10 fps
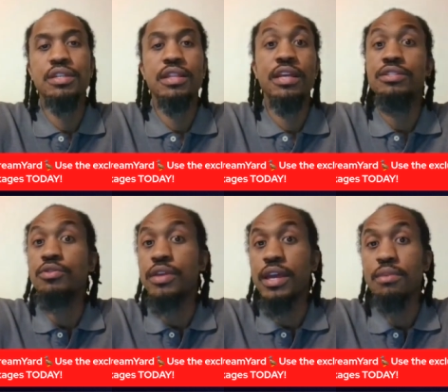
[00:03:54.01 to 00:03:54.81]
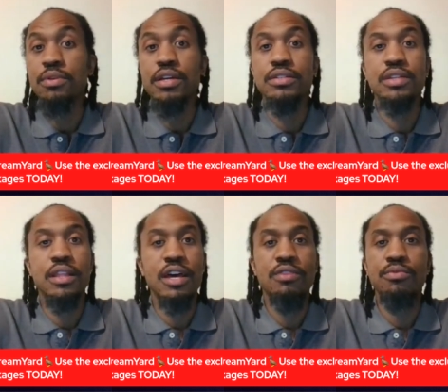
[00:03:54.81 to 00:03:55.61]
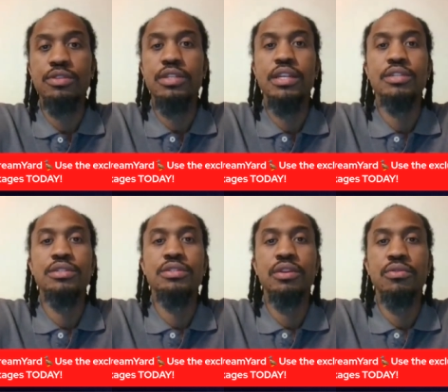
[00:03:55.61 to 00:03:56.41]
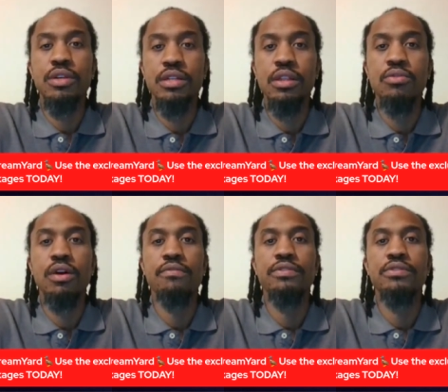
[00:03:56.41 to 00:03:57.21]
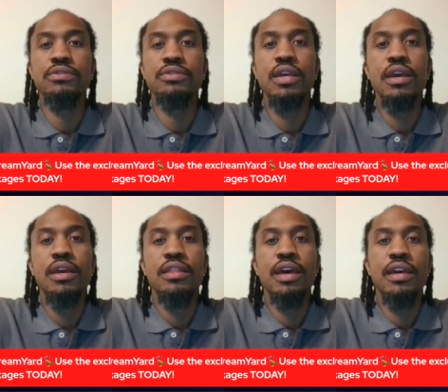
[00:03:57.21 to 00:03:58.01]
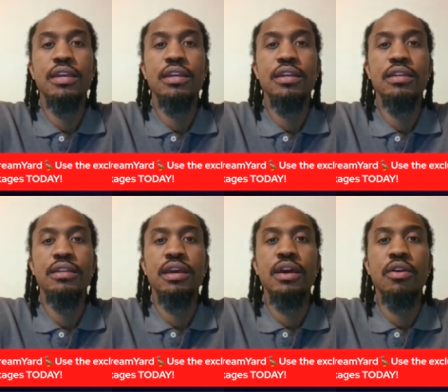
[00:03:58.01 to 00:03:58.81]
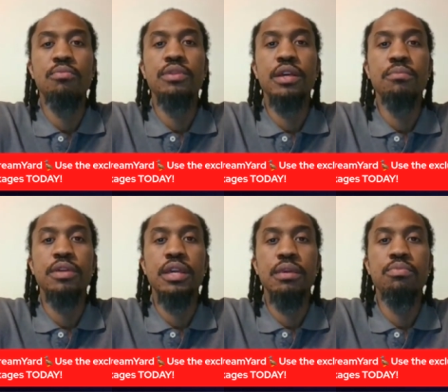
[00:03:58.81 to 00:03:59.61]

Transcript: And that's okay, because a lot of real estate agents know good loan officers that can help them get